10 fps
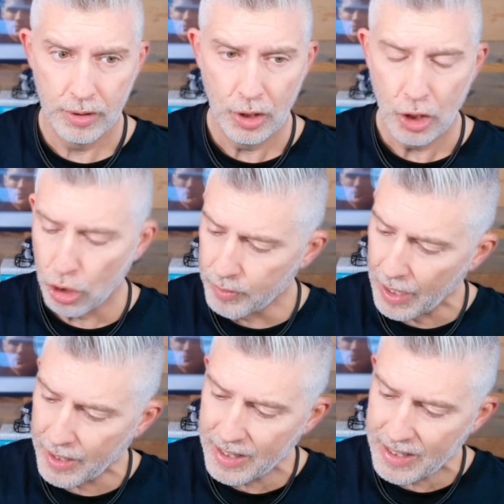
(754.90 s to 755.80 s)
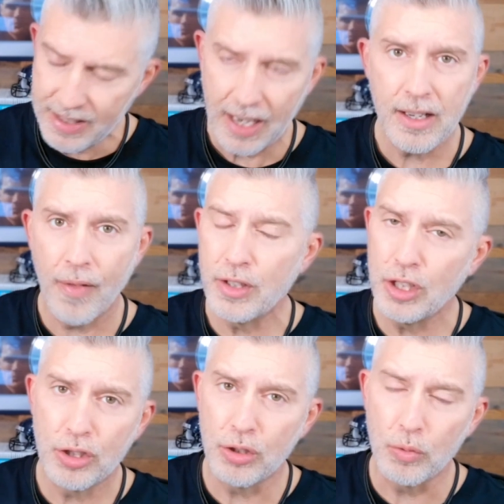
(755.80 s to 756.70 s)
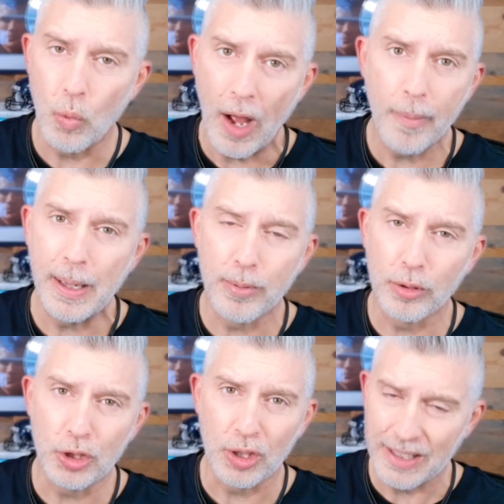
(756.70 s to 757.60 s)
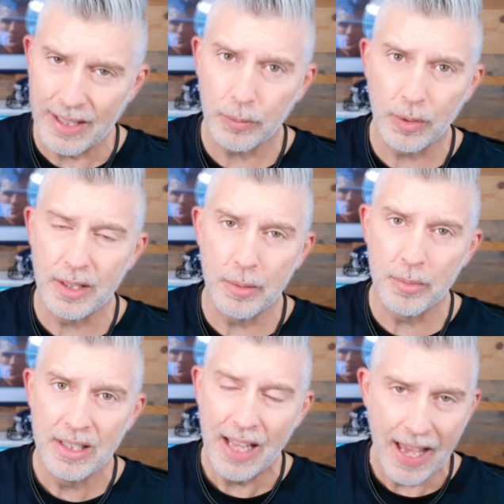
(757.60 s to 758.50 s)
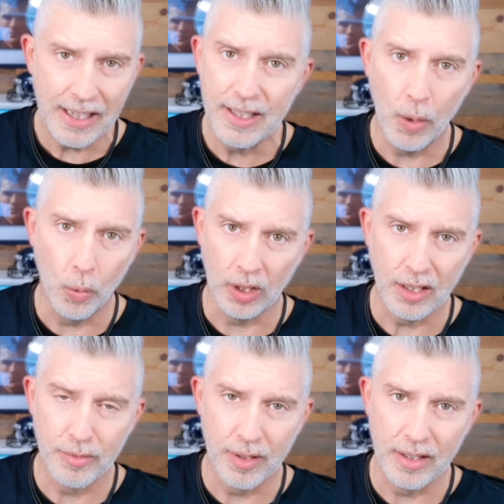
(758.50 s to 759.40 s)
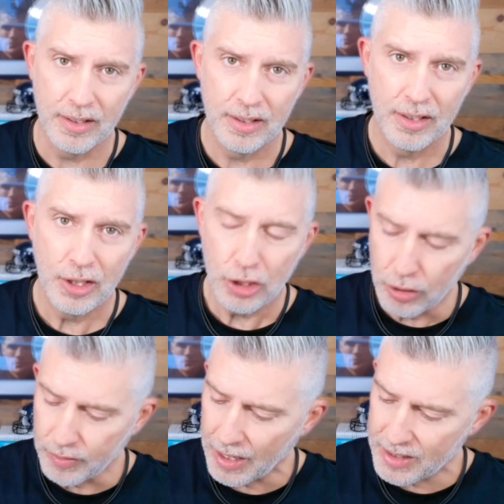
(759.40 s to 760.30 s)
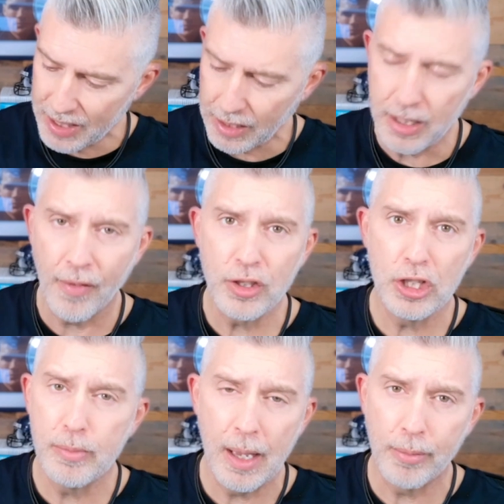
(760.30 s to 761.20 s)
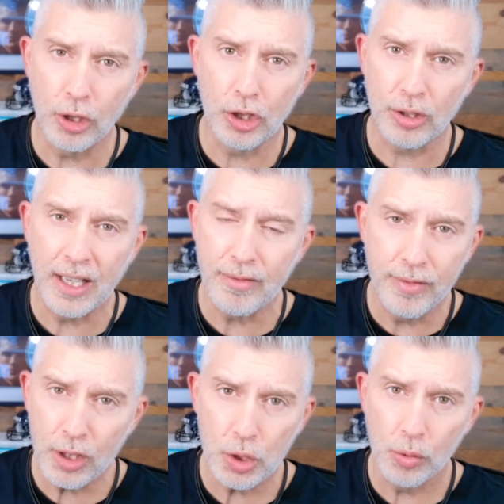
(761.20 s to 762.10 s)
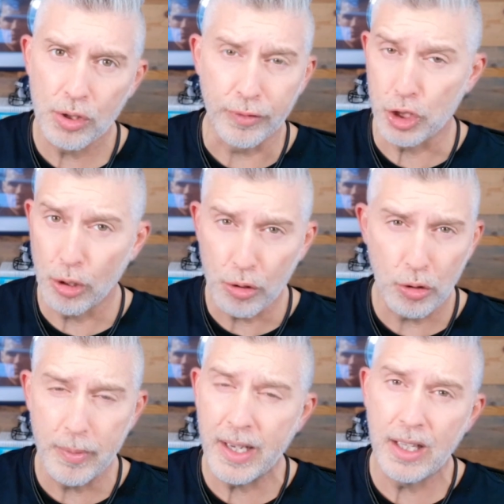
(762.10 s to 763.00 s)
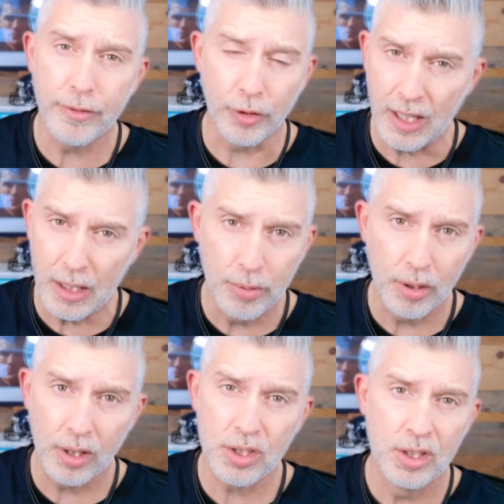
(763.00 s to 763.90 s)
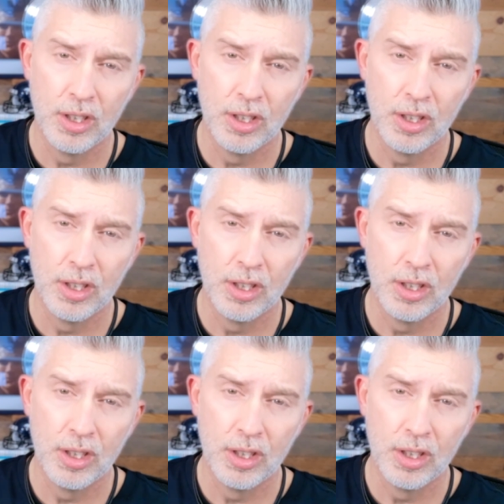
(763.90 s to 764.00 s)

You've got technology to wow people, to connect with them at a networking event. You've got technology to be able to create visuals for social media, for ebooks,